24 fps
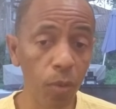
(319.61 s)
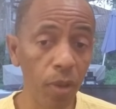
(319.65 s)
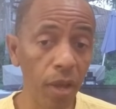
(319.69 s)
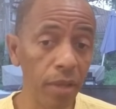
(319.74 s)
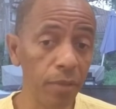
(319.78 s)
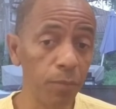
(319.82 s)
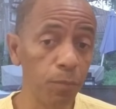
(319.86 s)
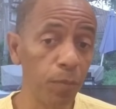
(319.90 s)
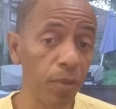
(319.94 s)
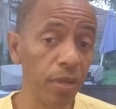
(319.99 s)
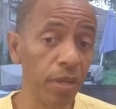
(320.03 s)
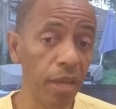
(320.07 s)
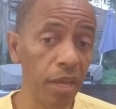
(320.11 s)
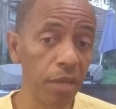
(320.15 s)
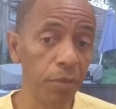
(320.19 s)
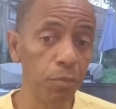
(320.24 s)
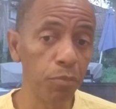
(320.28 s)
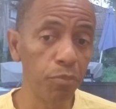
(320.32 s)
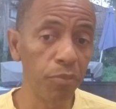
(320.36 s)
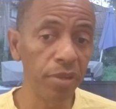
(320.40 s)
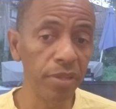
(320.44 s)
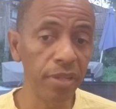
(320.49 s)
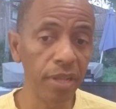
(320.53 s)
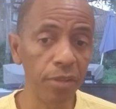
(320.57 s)
I went ahead and
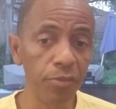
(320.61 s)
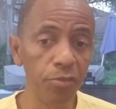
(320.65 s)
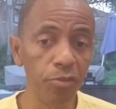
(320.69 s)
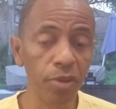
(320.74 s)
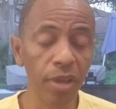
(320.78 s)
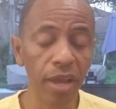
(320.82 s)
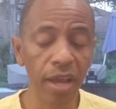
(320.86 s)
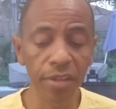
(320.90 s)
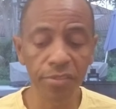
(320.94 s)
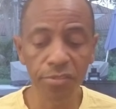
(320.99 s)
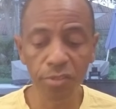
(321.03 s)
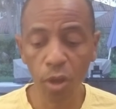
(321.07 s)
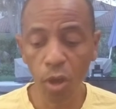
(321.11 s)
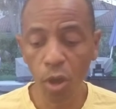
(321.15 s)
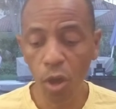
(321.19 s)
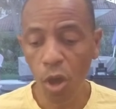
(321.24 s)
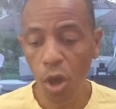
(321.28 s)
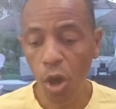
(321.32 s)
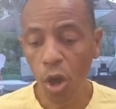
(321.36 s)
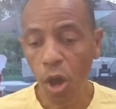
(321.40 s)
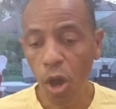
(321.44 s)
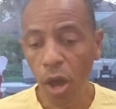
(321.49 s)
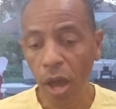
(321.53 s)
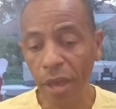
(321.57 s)
break down to you guys.
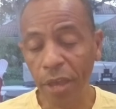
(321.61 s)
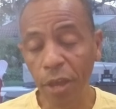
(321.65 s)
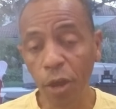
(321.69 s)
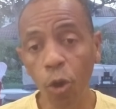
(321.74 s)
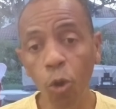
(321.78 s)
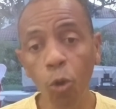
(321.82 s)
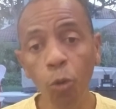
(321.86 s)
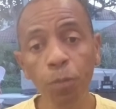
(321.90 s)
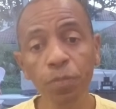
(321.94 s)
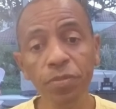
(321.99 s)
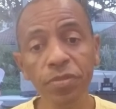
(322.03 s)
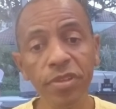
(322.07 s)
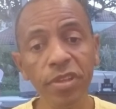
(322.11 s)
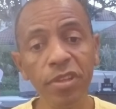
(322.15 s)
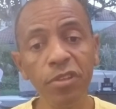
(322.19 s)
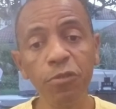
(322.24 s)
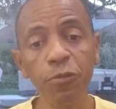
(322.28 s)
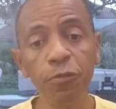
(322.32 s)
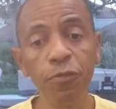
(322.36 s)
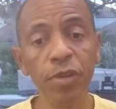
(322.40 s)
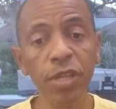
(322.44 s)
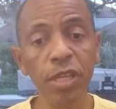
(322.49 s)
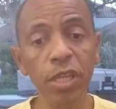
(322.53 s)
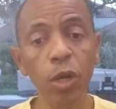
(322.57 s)
I hope this
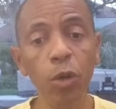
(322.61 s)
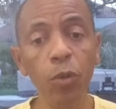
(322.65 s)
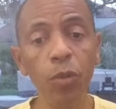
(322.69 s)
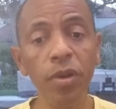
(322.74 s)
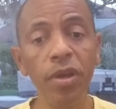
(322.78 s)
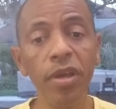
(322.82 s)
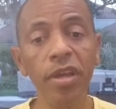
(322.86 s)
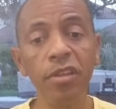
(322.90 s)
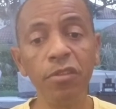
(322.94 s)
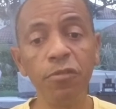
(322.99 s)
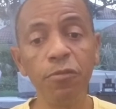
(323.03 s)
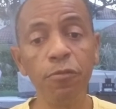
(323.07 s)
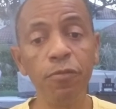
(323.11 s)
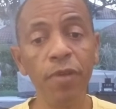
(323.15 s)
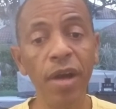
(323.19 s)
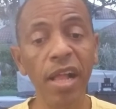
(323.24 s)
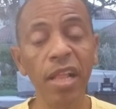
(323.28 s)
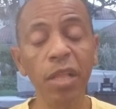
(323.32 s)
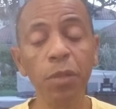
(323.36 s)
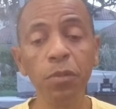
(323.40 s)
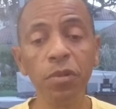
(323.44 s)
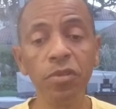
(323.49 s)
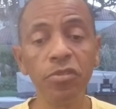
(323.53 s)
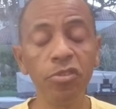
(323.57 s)
video is
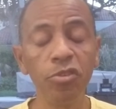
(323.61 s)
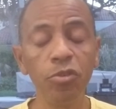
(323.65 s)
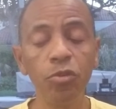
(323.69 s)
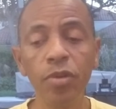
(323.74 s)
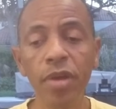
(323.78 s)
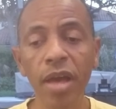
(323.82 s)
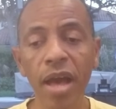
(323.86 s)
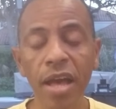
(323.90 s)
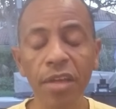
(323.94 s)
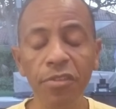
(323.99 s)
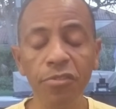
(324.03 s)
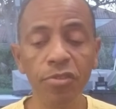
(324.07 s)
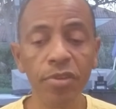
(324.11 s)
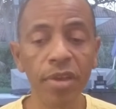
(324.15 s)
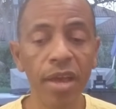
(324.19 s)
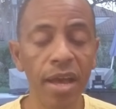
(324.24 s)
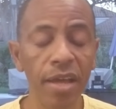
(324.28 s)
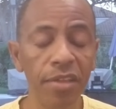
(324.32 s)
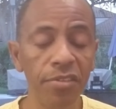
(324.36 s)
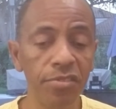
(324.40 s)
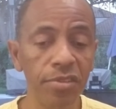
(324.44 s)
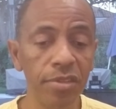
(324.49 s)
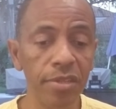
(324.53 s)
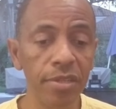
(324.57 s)
valuable to you guys. You
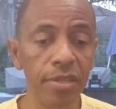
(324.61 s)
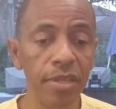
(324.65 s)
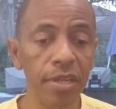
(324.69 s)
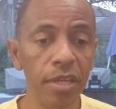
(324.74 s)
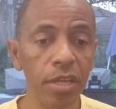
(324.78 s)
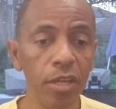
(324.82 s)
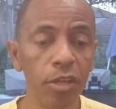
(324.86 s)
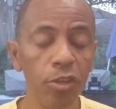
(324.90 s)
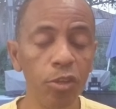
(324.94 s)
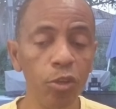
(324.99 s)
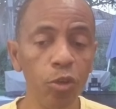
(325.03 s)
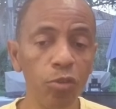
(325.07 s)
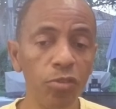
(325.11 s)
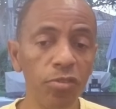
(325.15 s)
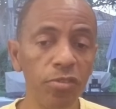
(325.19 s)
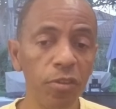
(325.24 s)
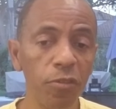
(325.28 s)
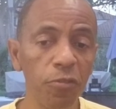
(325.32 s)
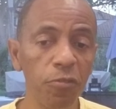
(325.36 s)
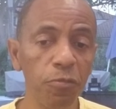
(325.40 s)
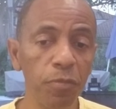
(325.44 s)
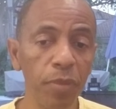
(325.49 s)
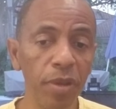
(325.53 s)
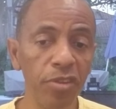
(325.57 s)
guys can use this
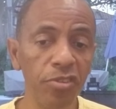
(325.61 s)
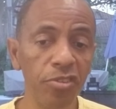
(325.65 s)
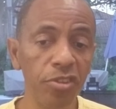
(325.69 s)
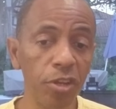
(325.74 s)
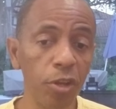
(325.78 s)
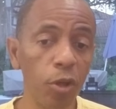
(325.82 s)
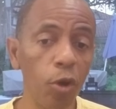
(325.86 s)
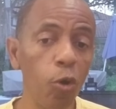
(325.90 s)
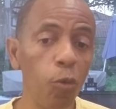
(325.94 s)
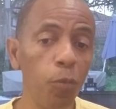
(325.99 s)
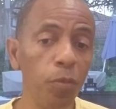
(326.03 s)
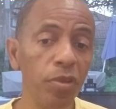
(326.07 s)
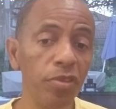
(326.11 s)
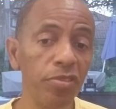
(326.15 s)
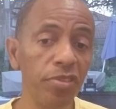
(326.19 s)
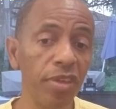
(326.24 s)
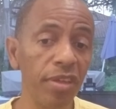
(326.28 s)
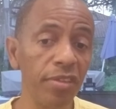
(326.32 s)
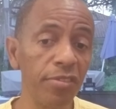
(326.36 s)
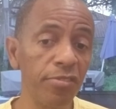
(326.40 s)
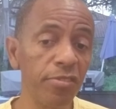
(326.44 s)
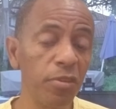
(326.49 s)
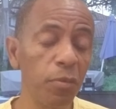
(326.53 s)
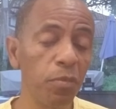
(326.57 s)
information, and I hope it's
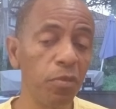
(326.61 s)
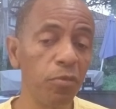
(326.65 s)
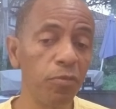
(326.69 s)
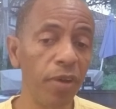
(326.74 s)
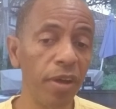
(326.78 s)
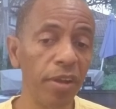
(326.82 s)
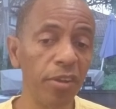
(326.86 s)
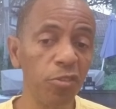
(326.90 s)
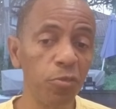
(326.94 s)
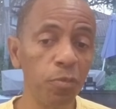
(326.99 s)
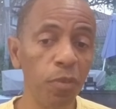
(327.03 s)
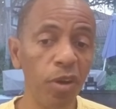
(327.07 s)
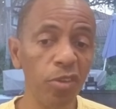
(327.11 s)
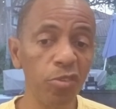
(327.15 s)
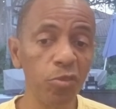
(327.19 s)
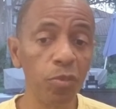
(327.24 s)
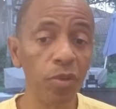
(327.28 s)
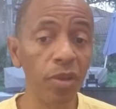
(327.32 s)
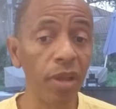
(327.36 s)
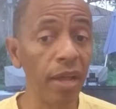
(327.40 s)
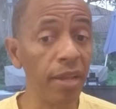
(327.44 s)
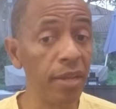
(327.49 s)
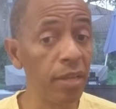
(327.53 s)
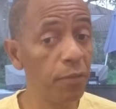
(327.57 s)
as simplified as possible.
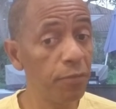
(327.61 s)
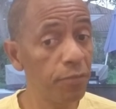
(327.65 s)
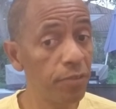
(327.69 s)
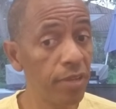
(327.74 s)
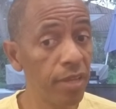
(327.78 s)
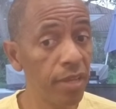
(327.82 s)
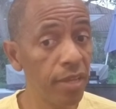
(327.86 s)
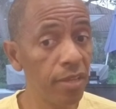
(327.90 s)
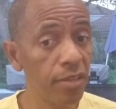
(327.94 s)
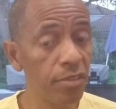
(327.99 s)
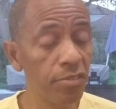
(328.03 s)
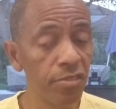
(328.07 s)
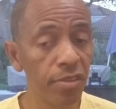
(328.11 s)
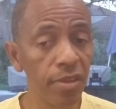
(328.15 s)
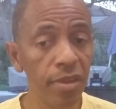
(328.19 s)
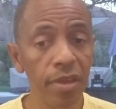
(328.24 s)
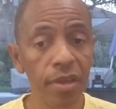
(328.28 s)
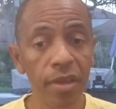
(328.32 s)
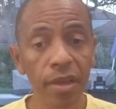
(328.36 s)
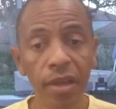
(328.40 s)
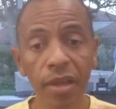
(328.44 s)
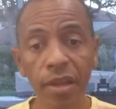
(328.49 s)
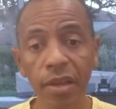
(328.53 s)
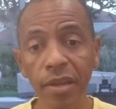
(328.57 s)
And if it is,
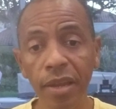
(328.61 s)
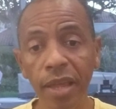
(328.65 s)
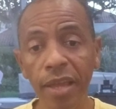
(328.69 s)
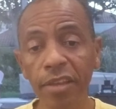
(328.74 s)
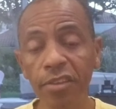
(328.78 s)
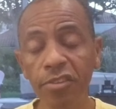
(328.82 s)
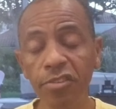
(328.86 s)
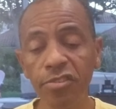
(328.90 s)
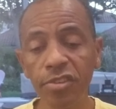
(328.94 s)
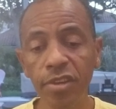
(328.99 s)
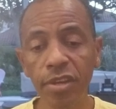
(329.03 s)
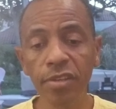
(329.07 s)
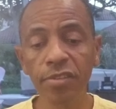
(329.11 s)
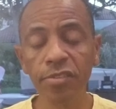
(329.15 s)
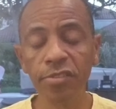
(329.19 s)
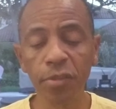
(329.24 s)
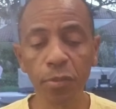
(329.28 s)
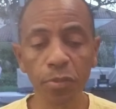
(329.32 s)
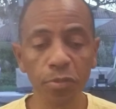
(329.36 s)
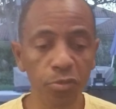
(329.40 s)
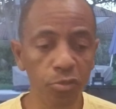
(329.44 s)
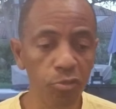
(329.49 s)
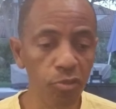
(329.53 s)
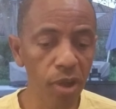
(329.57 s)
like, share, and
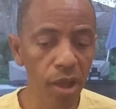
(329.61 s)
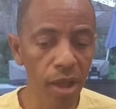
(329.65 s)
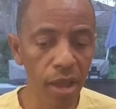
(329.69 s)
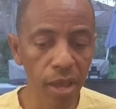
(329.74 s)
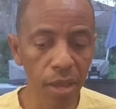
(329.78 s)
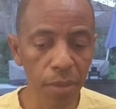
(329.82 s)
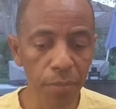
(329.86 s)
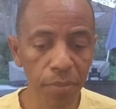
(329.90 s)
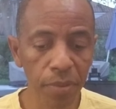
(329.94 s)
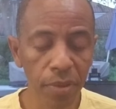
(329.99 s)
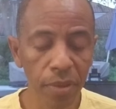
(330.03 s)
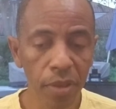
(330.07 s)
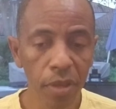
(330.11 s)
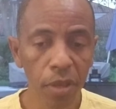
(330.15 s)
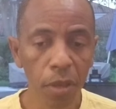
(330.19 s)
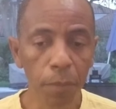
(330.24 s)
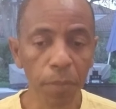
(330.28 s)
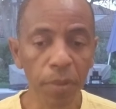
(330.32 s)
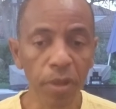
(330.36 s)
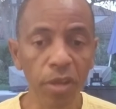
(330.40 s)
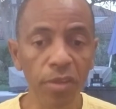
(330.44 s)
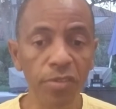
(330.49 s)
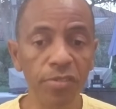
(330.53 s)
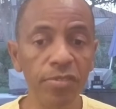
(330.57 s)
subscribe,
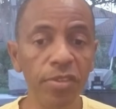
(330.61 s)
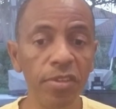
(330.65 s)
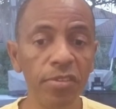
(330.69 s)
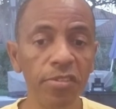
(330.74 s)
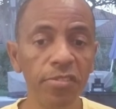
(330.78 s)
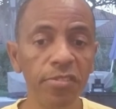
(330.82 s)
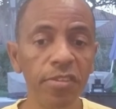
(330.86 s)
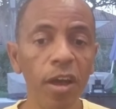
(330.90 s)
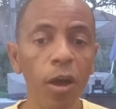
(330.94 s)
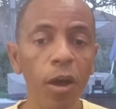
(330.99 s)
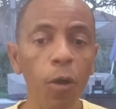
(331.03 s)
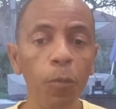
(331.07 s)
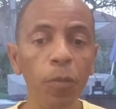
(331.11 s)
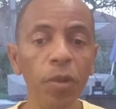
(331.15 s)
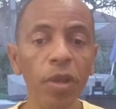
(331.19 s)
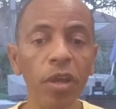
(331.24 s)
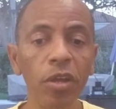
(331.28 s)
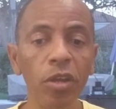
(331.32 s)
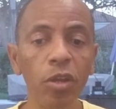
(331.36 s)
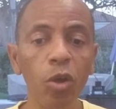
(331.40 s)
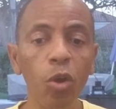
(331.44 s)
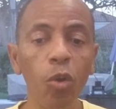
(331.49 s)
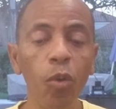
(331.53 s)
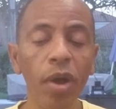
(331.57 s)
because this is how we're
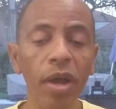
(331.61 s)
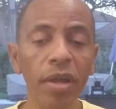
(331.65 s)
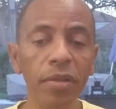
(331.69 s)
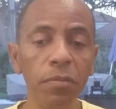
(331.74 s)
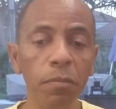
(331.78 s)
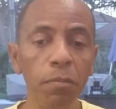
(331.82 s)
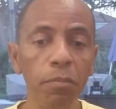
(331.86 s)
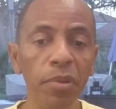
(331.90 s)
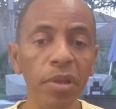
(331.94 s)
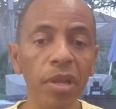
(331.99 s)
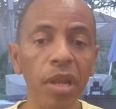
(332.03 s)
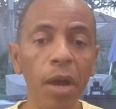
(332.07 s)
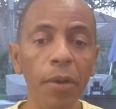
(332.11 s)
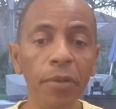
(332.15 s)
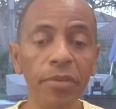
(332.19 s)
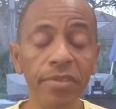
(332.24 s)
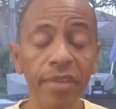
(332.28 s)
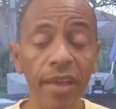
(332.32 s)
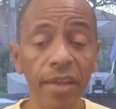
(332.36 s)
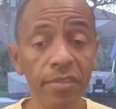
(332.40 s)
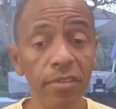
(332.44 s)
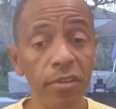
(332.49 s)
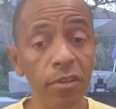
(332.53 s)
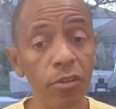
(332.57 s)
going to go ahead and build our
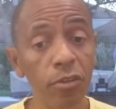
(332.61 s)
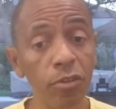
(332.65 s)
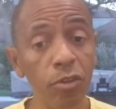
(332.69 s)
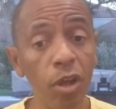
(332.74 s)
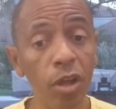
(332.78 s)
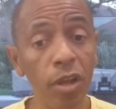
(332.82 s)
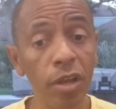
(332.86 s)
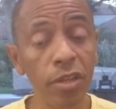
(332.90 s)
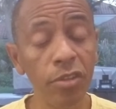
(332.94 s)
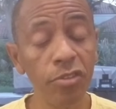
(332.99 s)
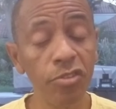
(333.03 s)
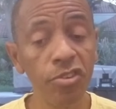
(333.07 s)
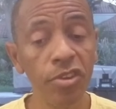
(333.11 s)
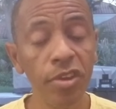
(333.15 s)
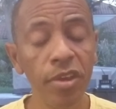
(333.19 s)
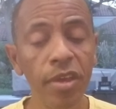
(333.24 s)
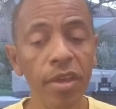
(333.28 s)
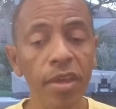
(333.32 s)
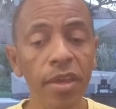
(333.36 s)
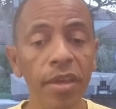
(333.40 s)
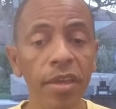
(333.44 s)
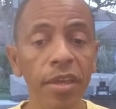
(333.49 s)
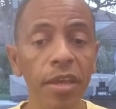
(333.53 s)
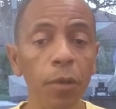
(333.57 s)
technical knowledge
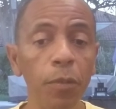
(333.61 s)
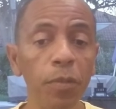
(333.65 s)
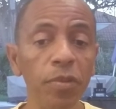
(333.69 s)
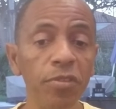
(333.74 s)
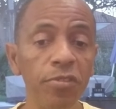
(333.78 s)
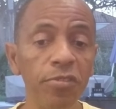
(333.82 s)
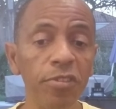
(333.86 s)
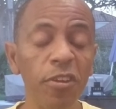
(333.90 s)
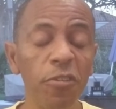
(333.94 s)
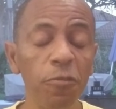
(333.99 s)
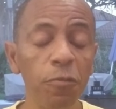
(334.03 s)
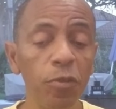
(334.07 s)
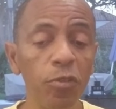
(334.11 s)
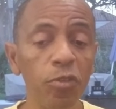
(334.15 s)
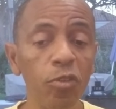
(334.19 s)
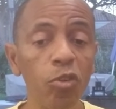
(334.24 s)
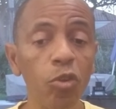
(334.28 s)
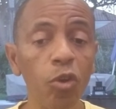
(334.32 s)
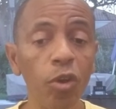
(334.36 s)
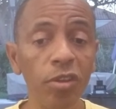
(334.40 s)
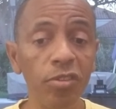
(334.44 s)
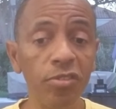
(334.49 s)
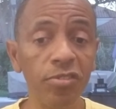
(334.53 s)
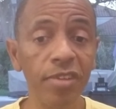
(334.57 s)
here with Safemoon to
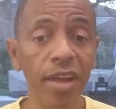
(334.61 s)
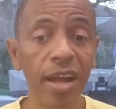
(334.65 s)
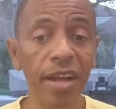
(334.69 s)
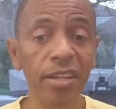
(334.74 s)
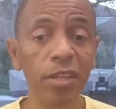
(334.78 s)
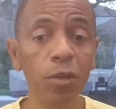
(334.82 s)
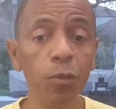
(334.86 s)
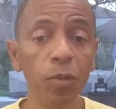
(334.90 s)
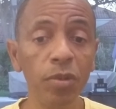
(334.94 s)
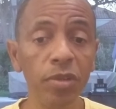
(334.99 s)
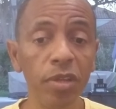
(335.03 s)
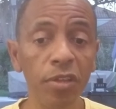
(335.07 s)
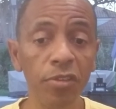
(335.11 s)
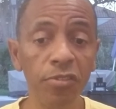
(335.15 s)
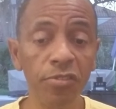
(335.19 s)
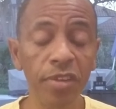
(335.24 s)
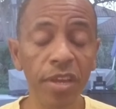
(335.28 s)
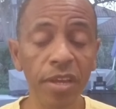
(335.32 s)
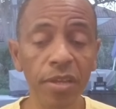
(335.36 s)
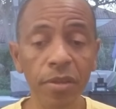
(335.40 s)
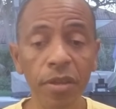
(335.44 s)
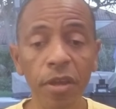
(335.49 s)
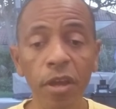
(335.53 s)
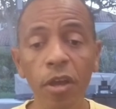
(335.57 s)
know exactly what they
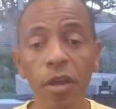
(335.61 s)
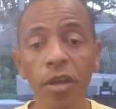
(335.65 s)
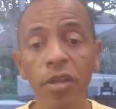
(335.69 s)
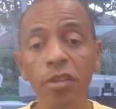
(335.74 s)
said.